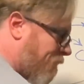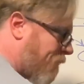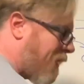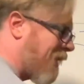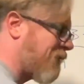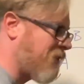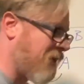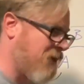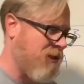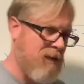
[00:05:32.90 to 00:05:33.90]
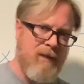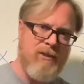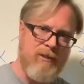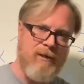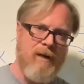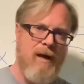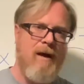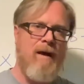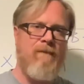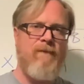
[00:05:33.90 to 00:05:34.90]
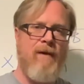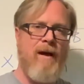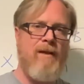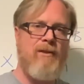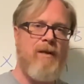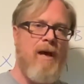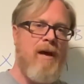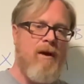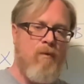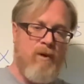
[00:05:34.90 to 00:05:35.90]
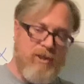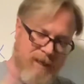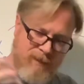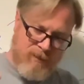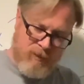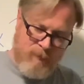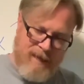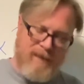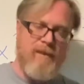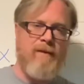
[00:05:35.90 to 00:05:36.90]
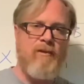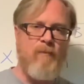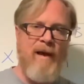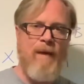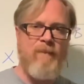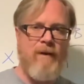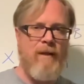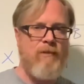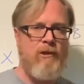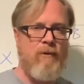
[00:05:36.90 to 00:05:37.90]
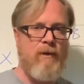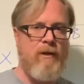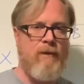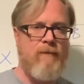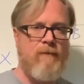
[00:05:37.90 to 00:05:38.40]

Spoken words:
thoughts, a cluster of thoughts, which takes us back to this map that I'm showing you.